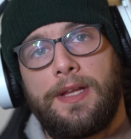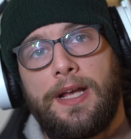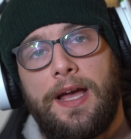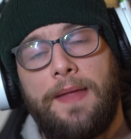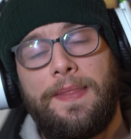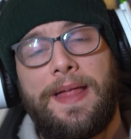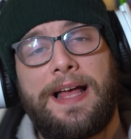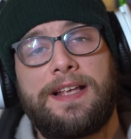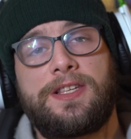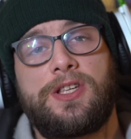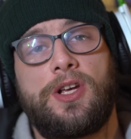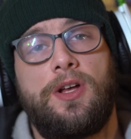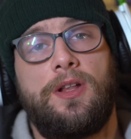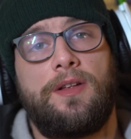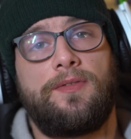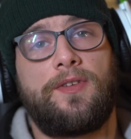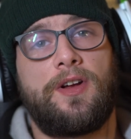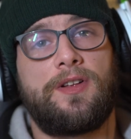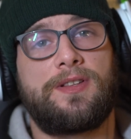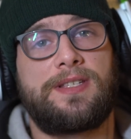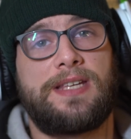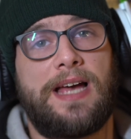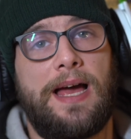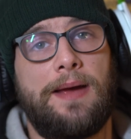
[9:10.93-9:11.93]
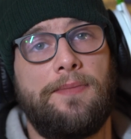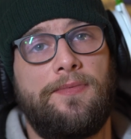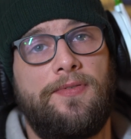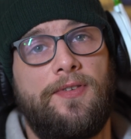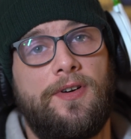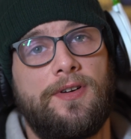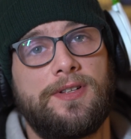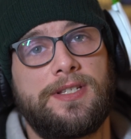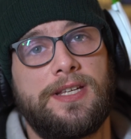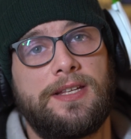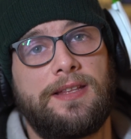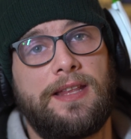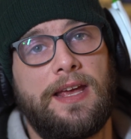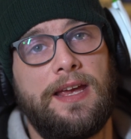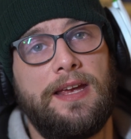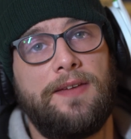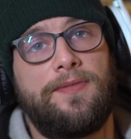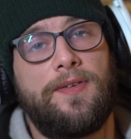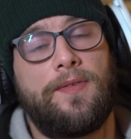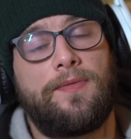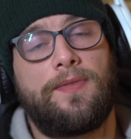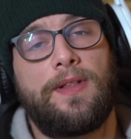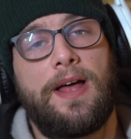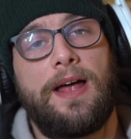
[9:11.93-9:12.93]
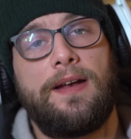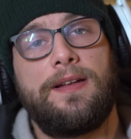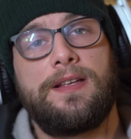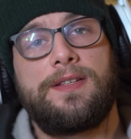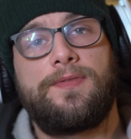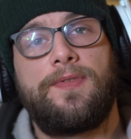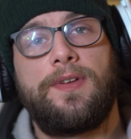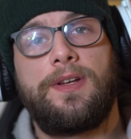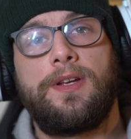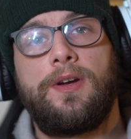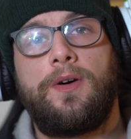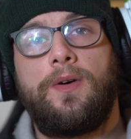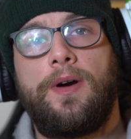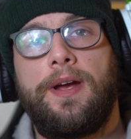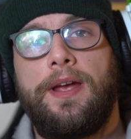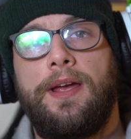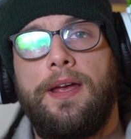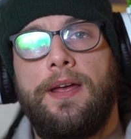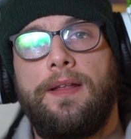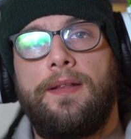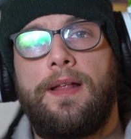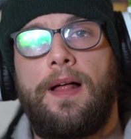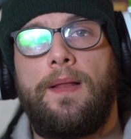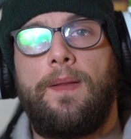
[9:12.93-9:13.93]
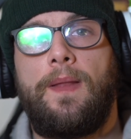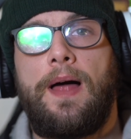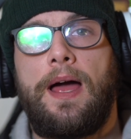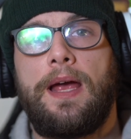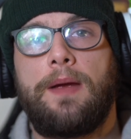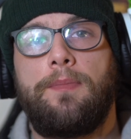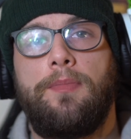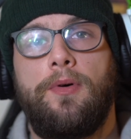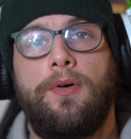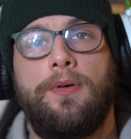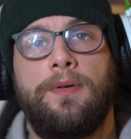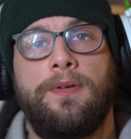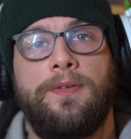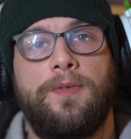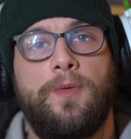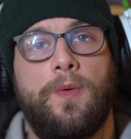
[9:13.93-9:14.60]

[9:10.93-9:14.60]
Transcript: And that's all I've got time for today. If you've liked this video, hit that like button.